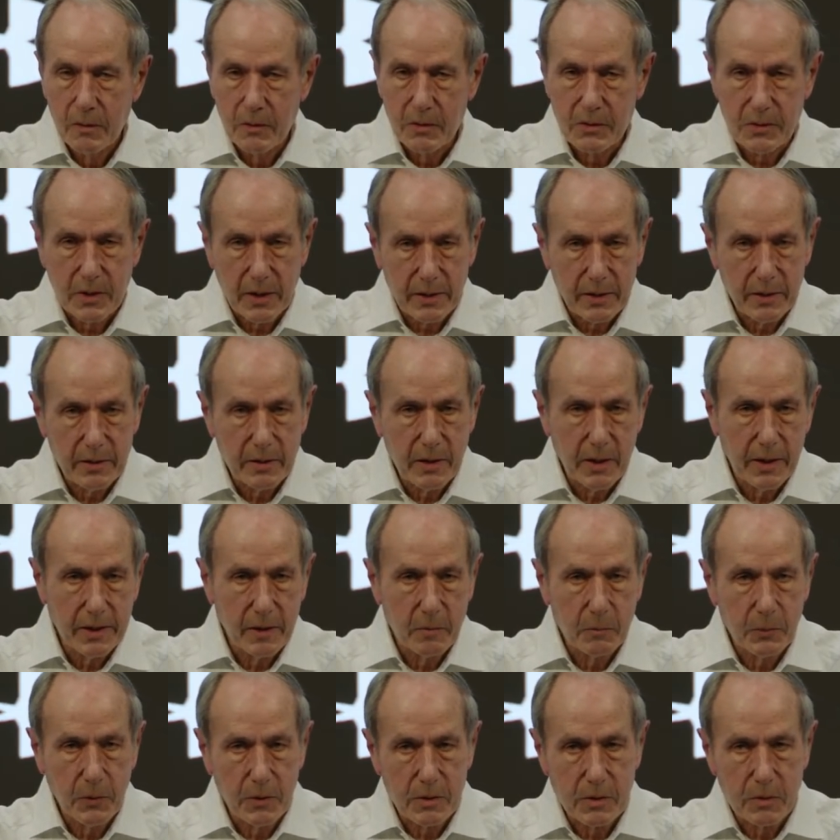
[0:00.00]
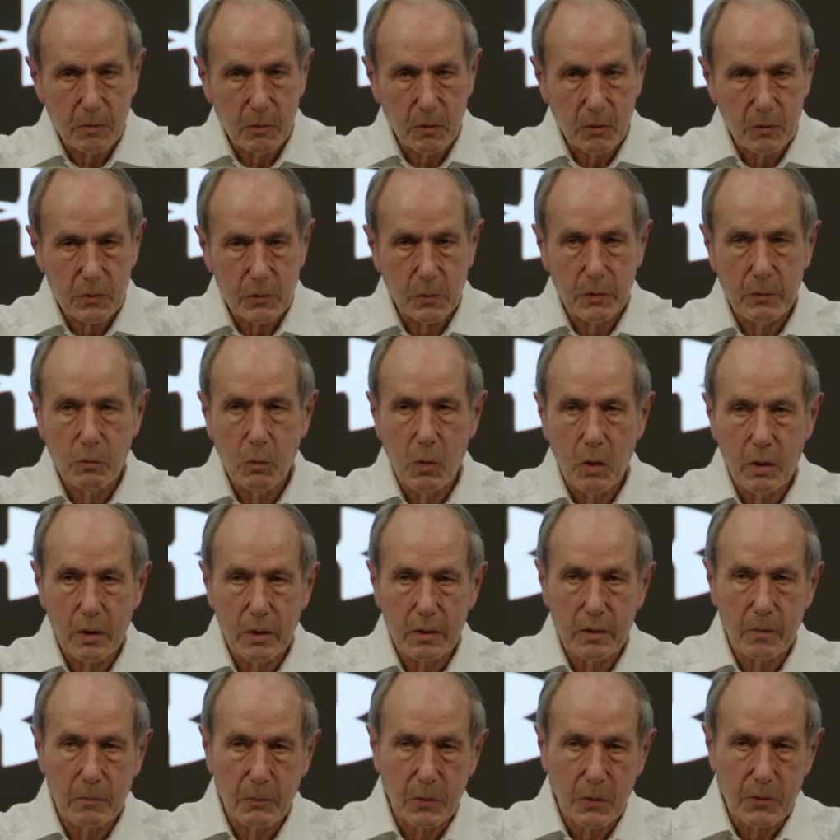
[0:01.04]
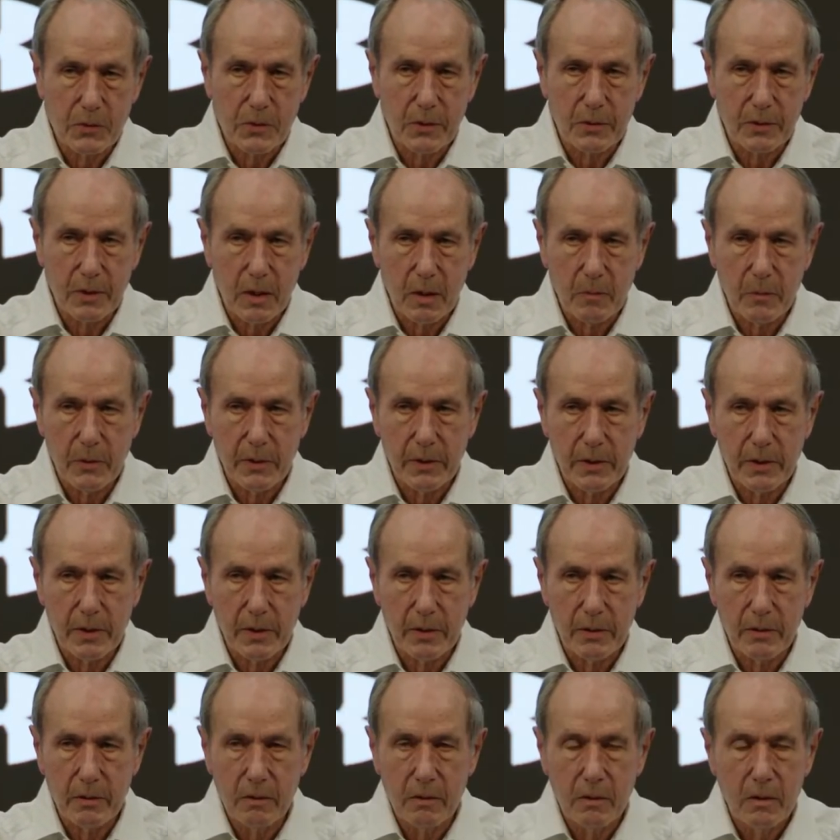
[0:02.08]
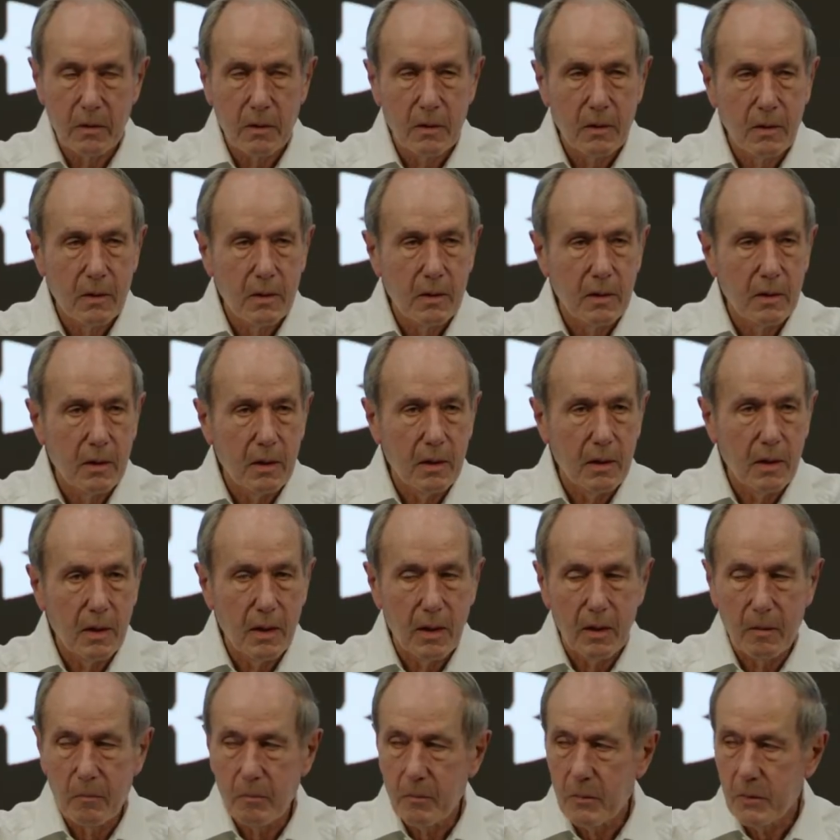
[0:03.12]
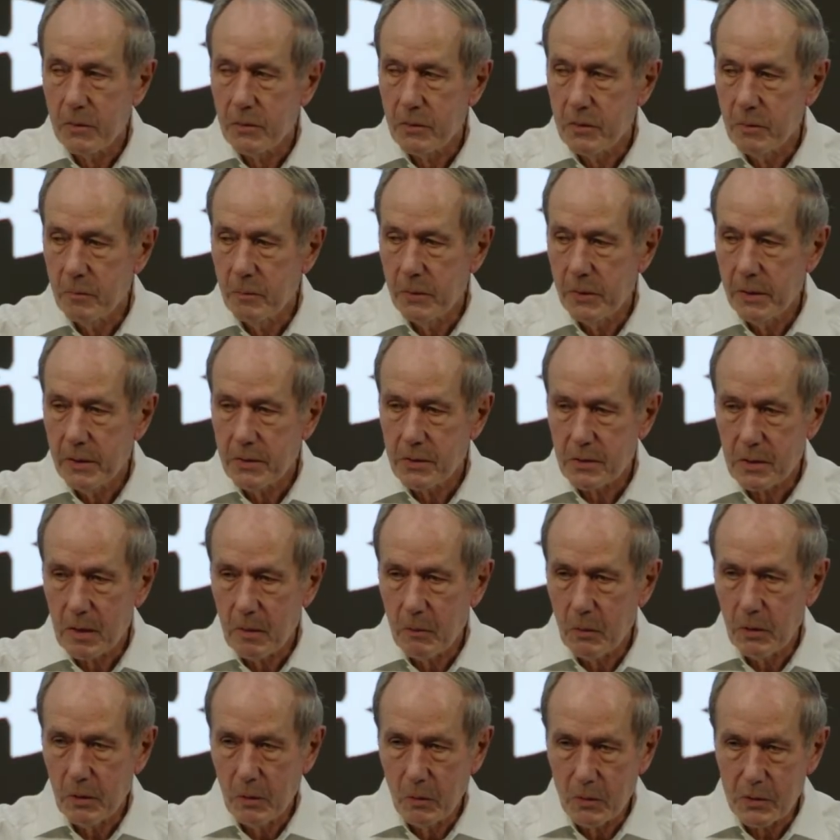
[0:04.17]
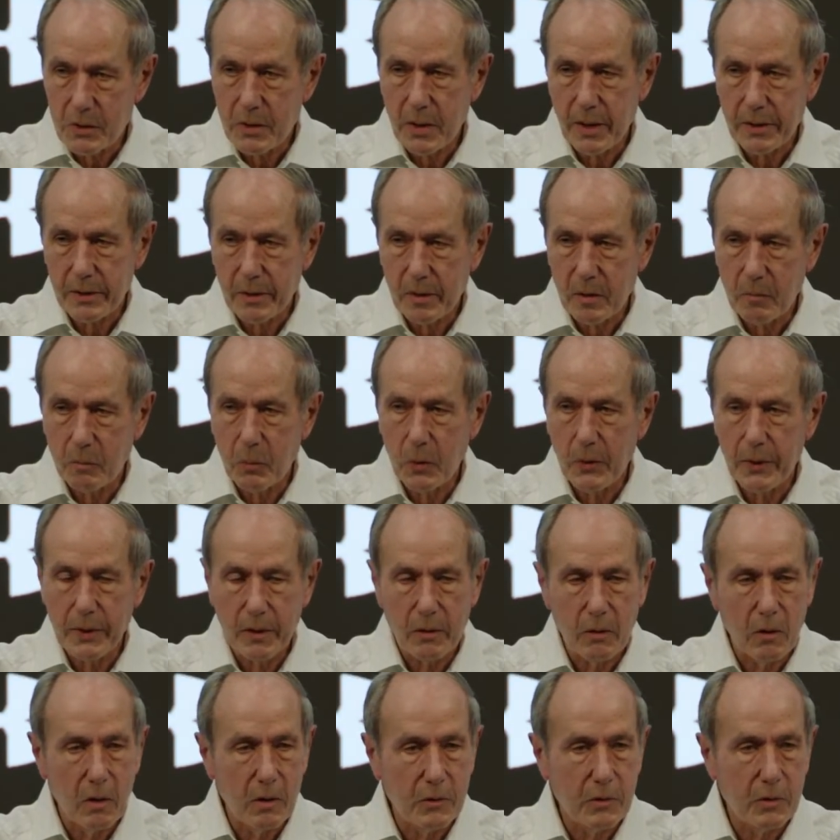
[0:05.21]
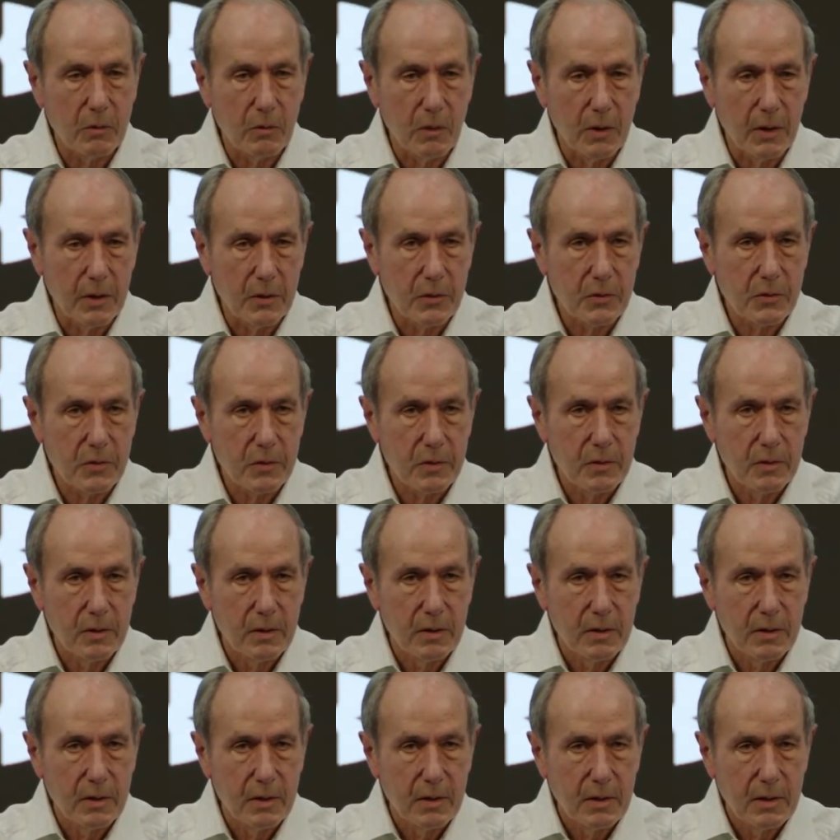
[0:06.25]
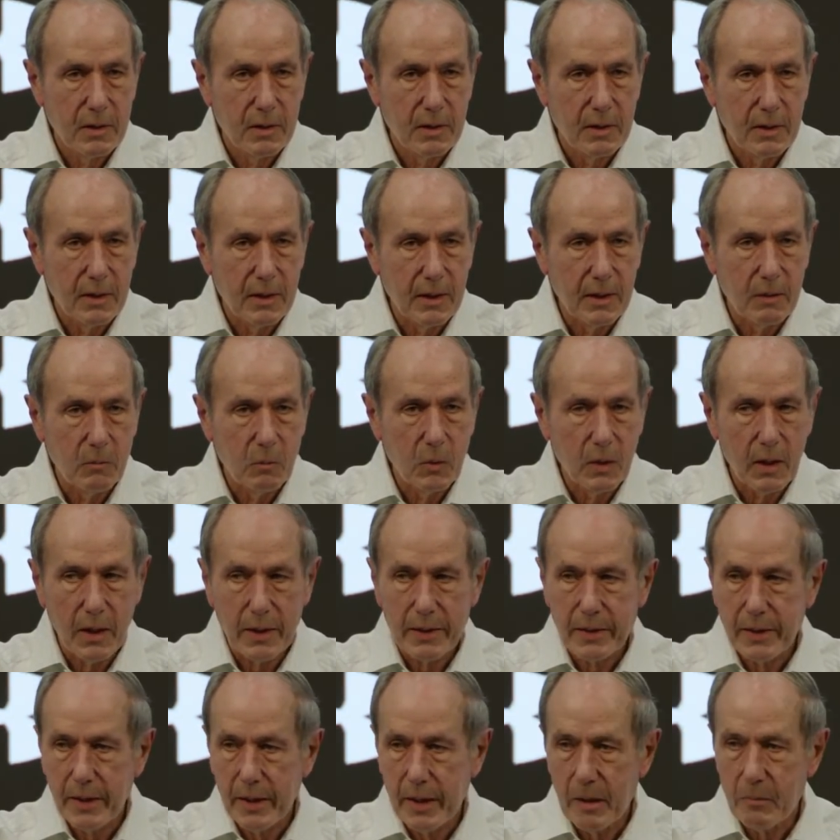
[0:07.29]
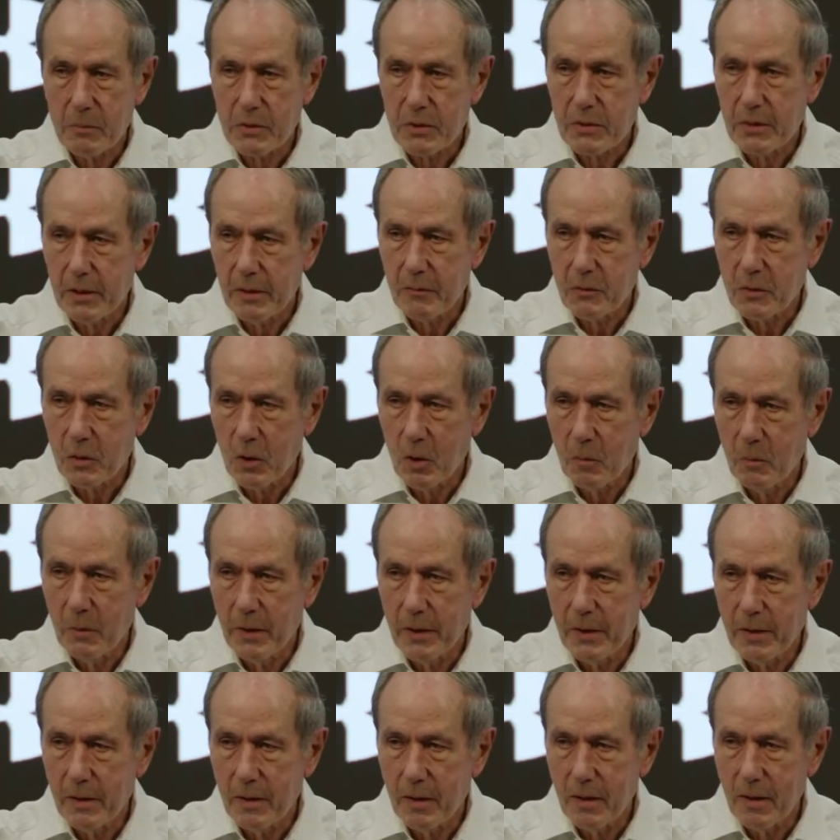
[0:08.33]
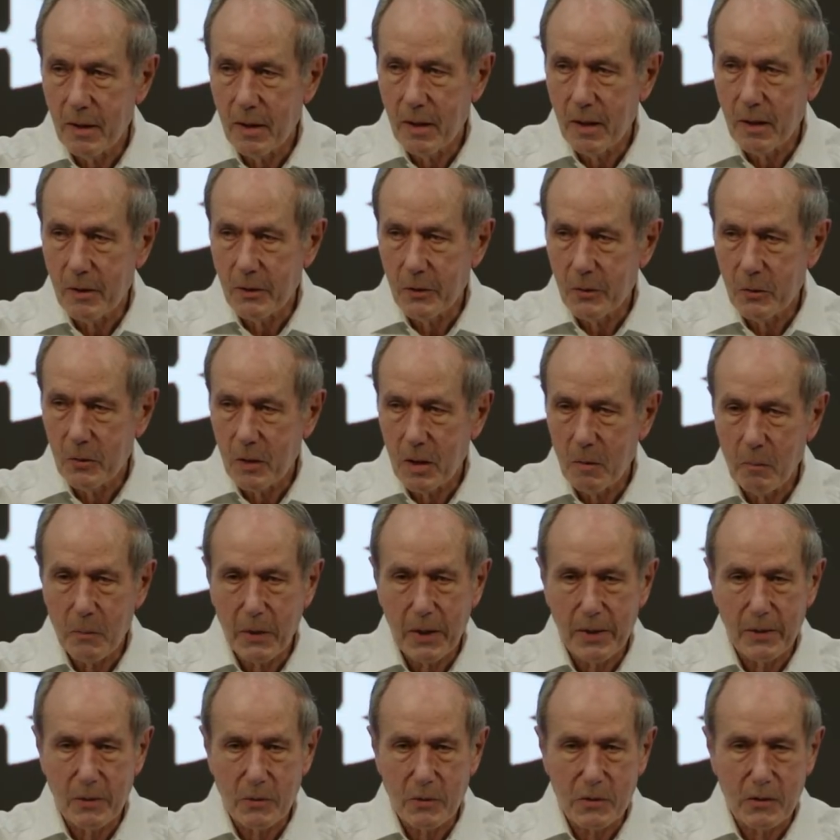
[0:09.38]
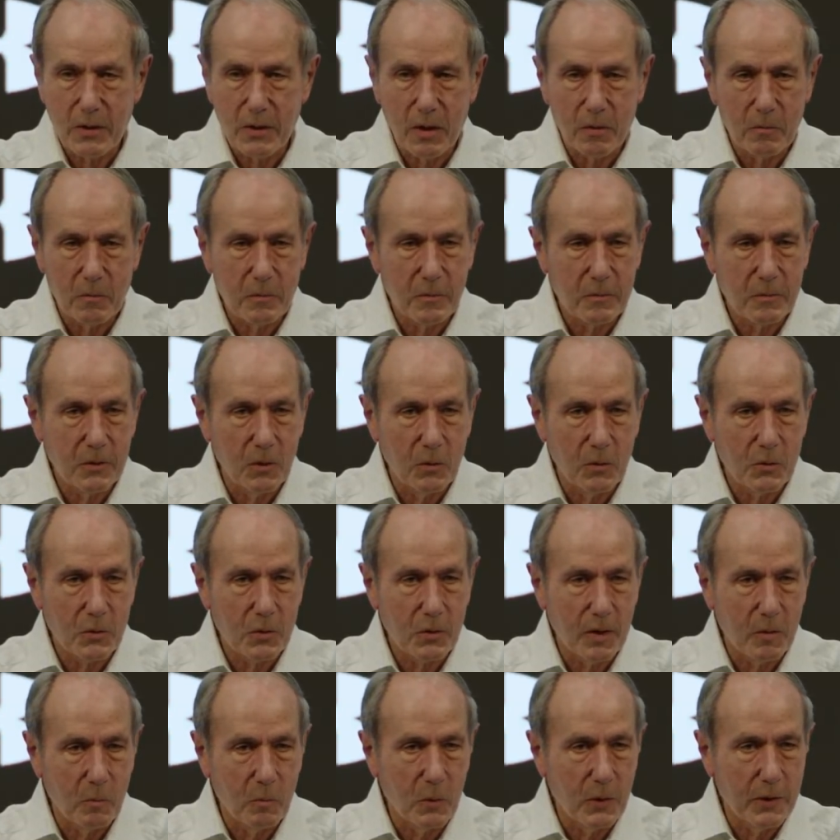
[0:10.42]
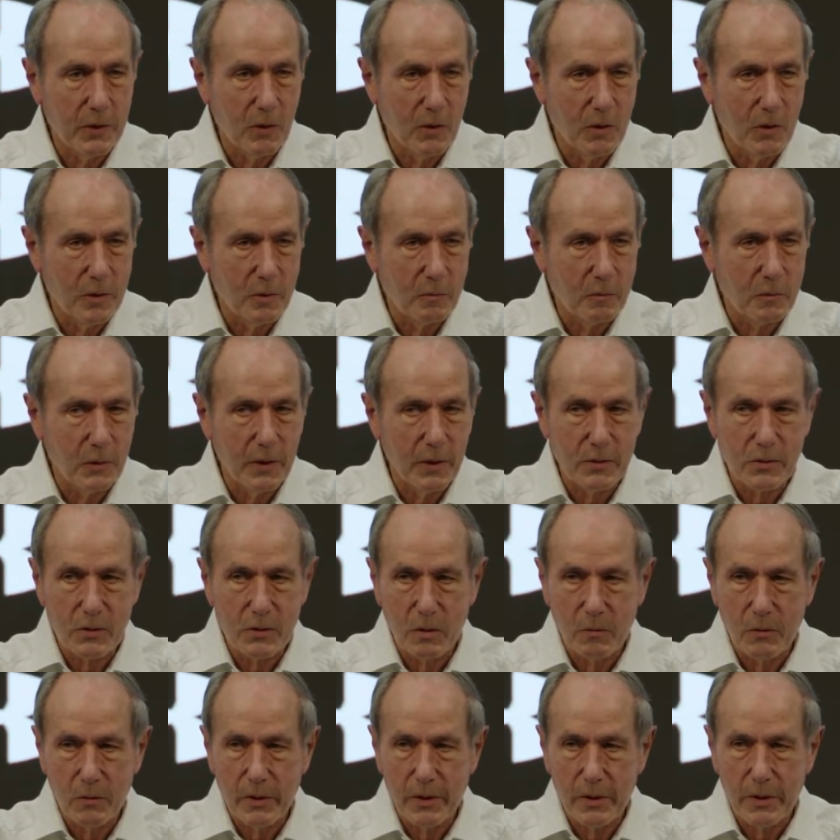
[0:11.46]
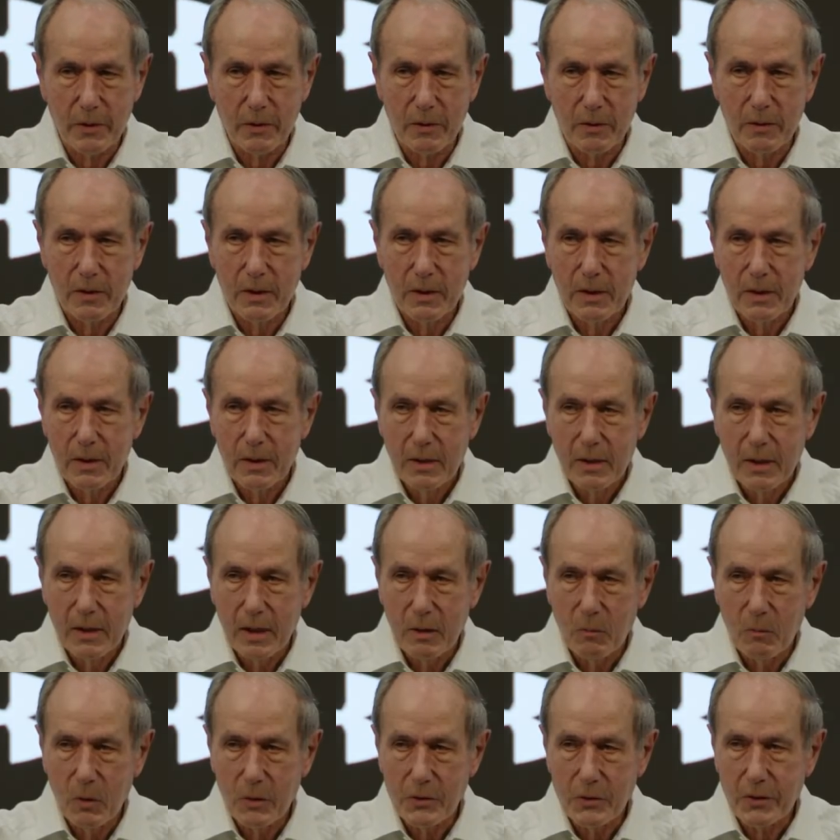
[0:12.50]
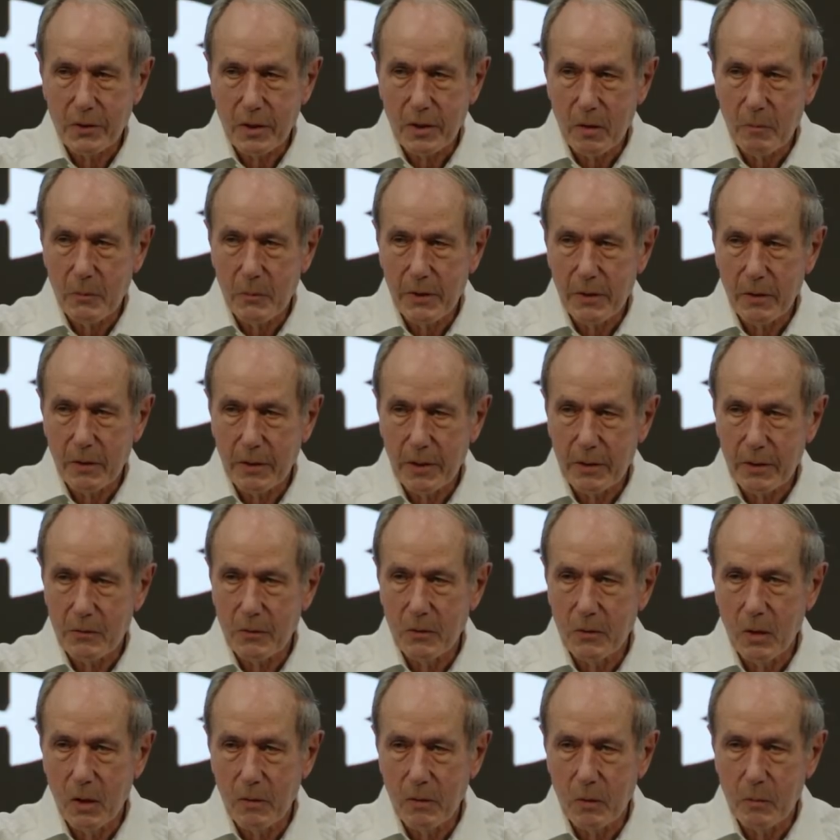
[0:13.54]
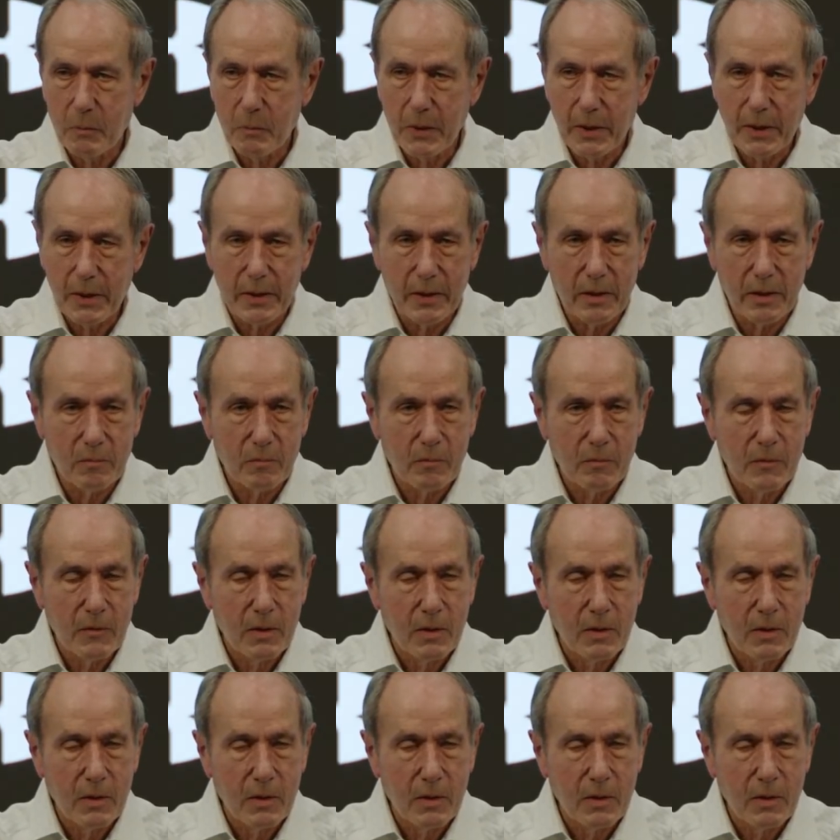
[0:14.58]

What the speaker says: The second guiding principle is we wanted the person coming in to be someone who was not going to bring an entourage. When I came, Steve told me, you come by yourself. Don't try to bring all your friends over here. I want you to come here, get to know everybody.